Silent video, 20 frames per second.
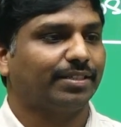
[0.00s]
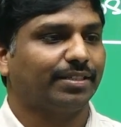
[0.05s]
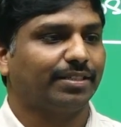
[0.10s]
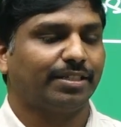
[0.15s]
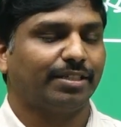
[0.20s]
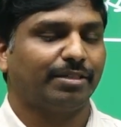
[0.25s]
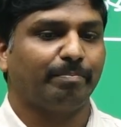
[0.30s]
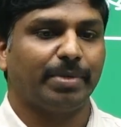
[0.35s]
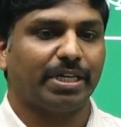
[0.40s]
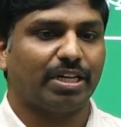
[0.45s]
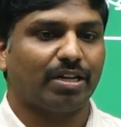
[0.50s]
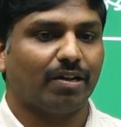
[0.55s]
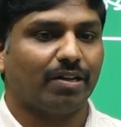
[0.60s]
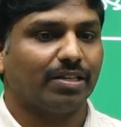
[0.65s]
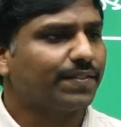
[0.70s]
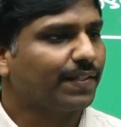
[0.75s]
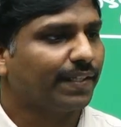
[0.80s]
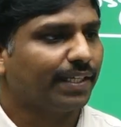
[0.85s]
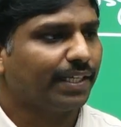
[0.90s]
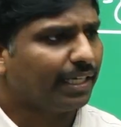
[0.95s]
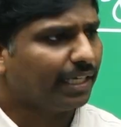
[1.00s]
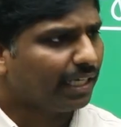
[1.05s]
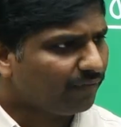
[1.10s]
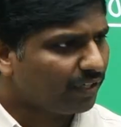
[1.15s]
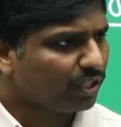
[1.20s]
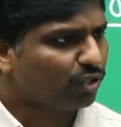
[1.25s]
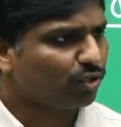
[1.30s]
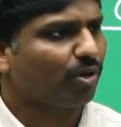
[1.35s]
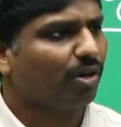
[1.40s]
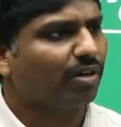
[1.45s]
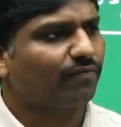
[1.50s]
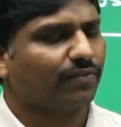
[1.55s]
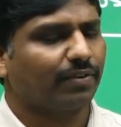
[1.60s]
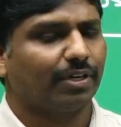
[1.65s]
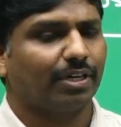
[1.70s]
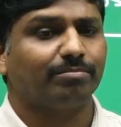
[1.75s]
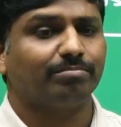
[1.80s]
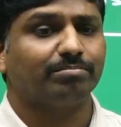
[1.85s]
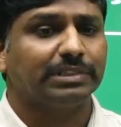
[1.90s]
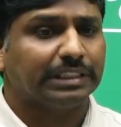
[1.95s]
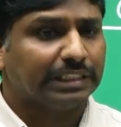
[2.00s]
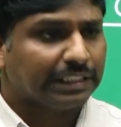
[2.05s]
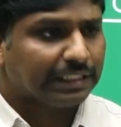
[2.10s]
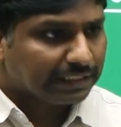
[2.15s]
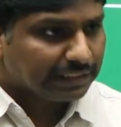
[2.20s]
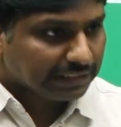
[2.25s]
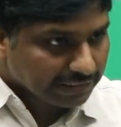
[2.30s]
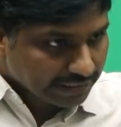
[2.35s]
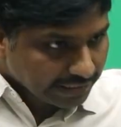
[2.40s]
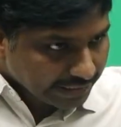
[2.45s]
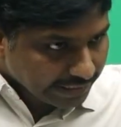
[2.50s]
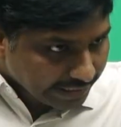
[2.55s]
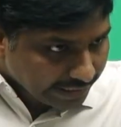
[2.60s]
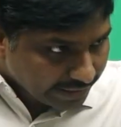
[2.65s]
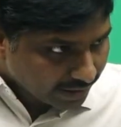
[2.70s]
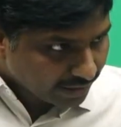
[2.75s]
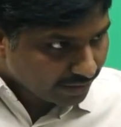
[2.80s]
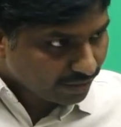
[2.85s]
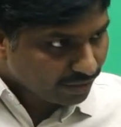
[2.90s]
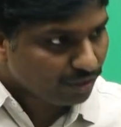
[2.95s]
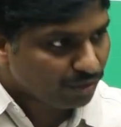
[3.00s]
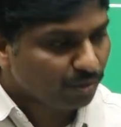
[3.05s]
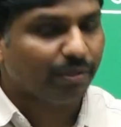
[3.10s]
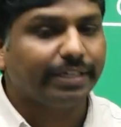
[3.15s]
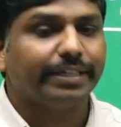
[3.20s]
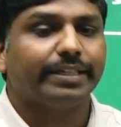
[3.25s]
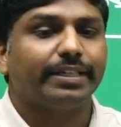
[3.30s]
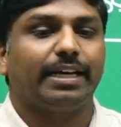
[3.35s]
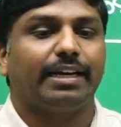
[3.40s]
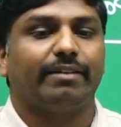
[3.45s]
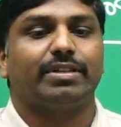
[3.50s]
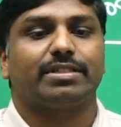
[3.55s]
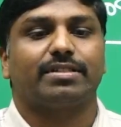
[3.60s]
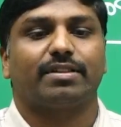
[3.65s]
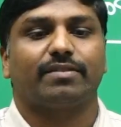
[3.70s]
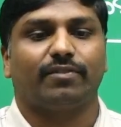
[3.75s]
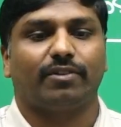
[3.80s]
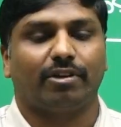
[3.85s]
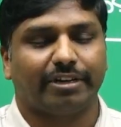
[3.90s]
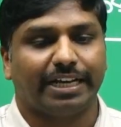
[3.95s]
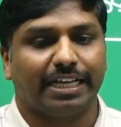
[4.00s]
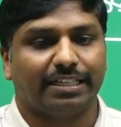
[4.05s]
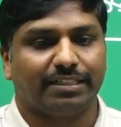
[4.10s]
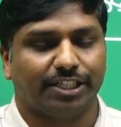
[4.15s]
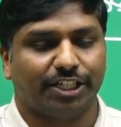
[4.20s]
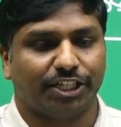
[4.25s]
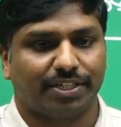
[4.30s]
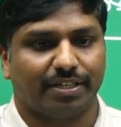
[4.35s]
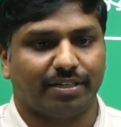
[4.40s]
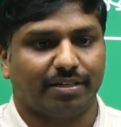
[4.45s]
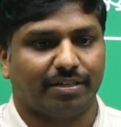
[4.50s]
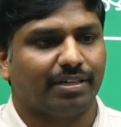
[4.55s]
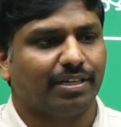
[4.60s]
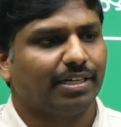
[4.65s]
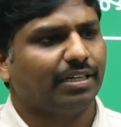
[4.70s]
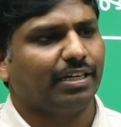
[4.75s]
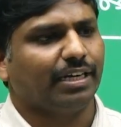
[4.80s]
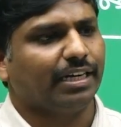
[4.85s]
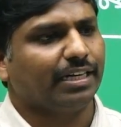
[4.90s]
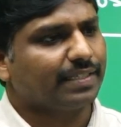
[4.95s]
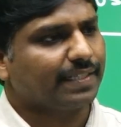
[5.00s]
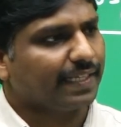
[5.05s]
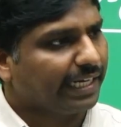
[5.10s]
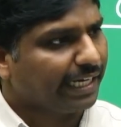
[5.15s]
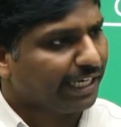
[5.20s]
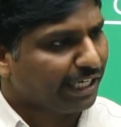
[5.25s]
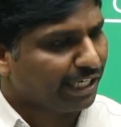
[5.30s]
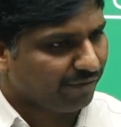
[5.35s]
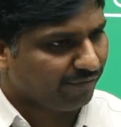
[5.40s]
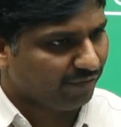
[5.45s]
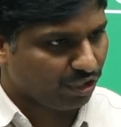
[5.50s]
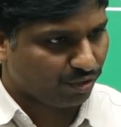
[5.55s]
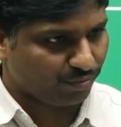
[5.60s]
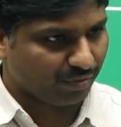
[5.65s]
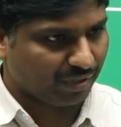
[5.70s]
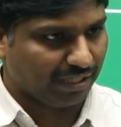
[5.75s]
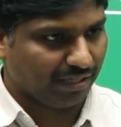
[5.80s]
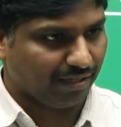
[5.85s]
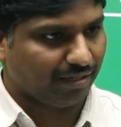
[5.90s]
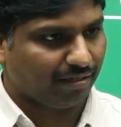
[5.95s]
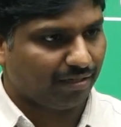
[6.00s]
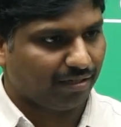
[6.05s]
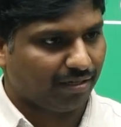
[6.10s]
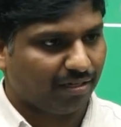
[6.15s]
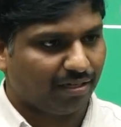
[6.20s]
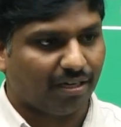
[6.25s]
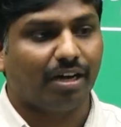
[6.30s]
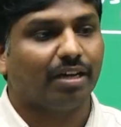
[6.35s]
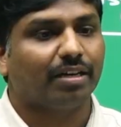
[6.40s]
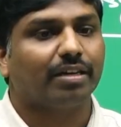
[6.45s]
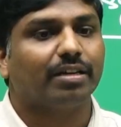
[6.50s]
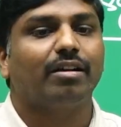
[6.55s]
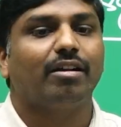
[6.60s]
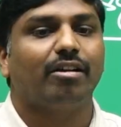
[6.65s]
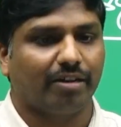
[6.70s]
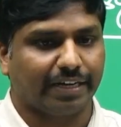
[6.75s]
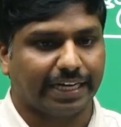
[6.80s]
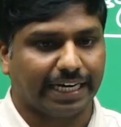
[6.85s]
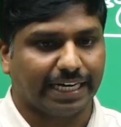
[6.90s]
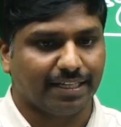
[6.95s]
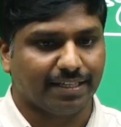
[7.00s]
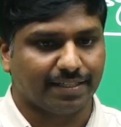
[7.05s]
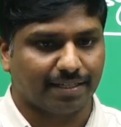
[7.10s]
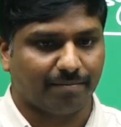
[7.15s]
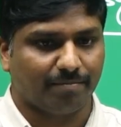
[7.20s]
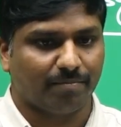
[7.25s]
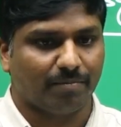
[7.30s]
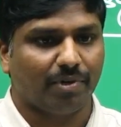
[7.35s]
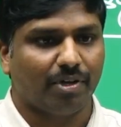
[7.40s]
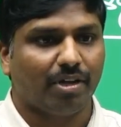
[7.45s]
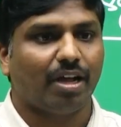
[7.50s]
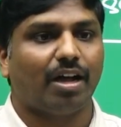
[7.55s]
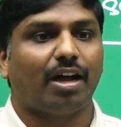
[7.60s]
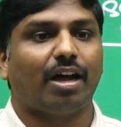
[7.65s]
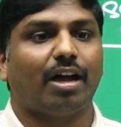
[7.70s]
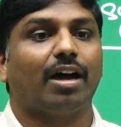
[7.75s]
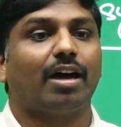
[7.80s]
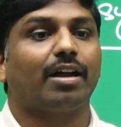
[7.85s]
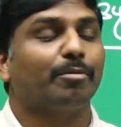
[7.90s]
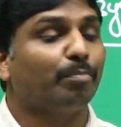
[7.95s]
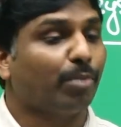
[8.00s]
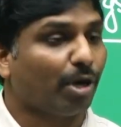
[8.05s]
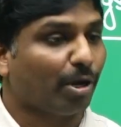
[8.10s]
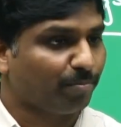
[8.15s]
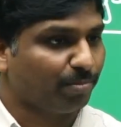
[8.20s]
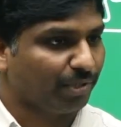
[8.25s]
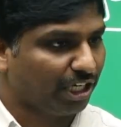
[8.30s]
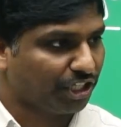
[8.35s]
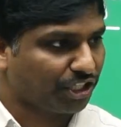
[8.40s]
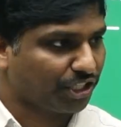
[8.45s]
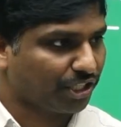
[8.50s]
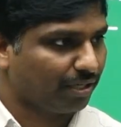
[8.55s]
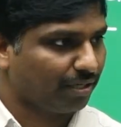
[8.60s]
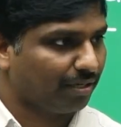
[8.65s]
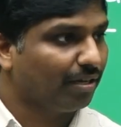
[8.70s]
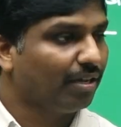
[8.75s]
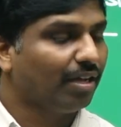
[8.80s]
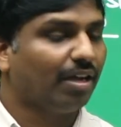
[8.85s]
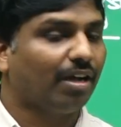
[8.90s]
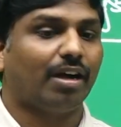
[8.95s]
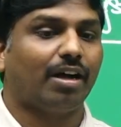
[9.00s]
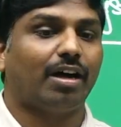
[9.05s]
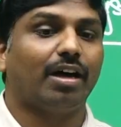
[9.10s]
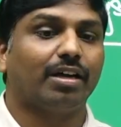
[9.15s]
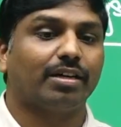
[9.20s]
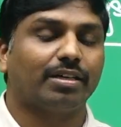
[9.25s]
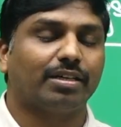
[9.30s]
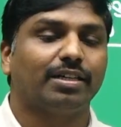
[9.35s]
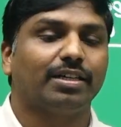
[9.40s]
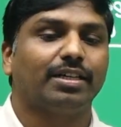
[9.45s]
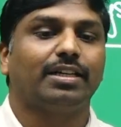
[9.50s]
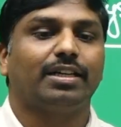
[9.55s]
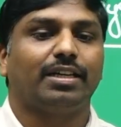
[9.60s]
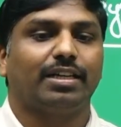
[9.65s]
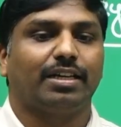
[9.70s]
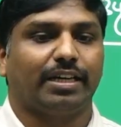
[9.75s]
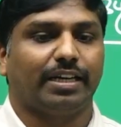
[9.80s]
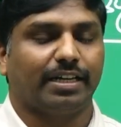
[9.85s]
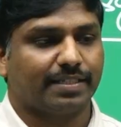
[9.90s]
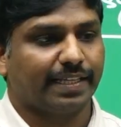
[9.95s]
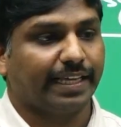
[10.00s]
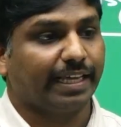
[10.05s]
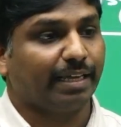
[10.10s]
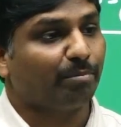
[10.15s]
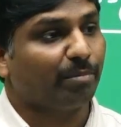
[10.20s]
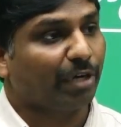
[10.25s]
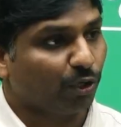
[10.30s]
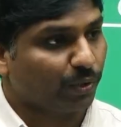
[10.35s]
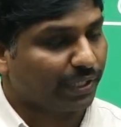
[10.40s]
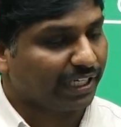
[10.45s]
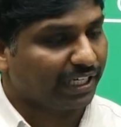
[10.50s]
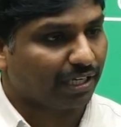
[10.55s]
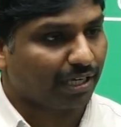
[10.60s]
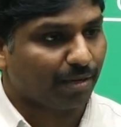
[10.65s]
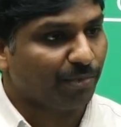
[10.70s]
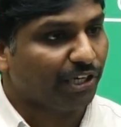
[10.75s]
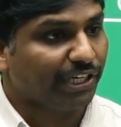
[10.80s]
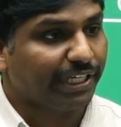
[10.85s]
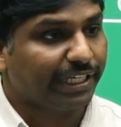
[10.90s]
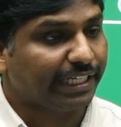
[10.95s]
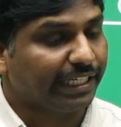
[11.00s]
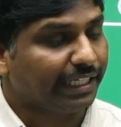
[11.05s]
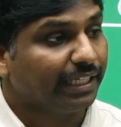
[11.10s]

Because if we talk from the lower levels of organization, let's say individual or organism or population or let's say biotic community,